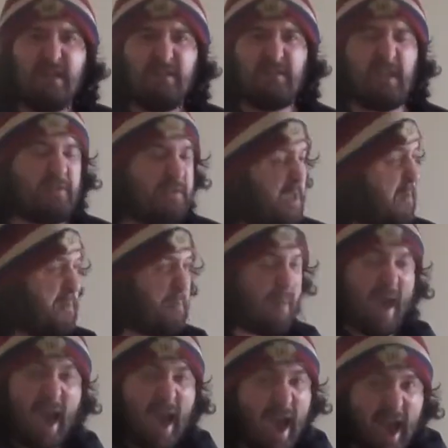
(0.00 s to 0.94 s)
This is
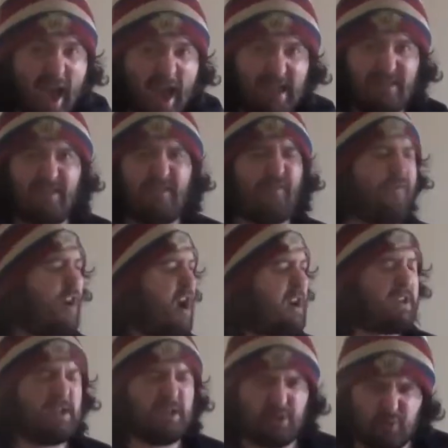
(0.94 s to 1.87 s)
bad. The
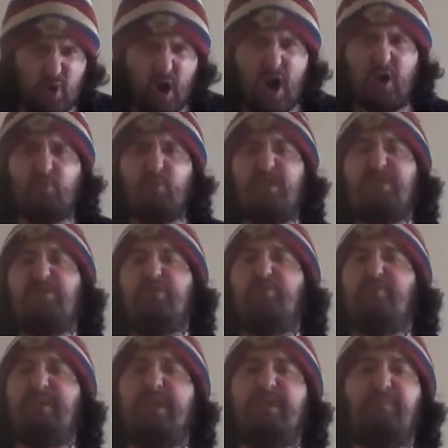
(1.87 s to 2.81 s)
fuck is wrong with you
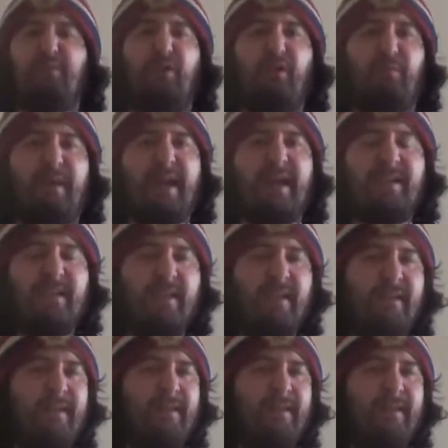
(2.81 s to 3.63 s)
people, man?